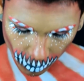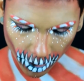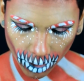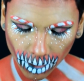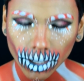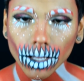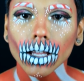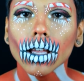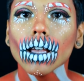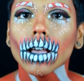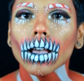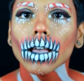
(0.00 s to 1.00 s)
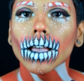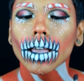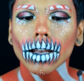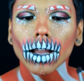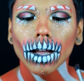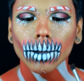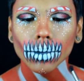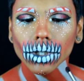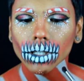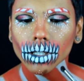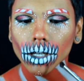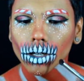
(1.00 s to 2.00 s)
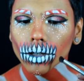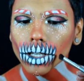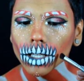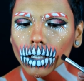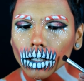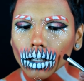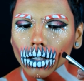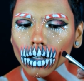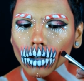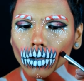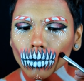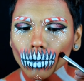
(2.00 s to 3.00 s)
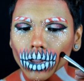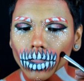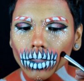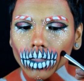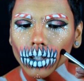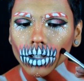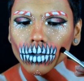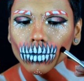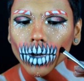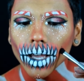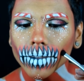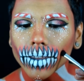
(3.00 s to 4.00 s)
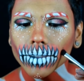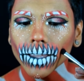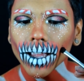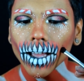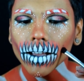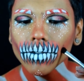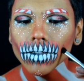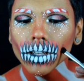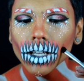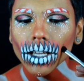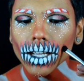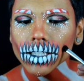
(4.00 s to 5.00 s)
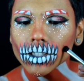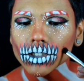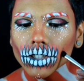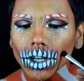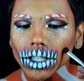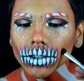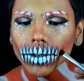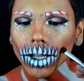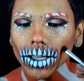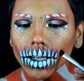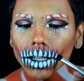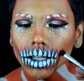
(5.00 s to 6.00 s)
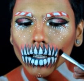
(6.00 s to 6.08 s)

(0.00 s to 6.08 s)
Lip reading: palette and I'm going to go in with the red that they have. It's a dark red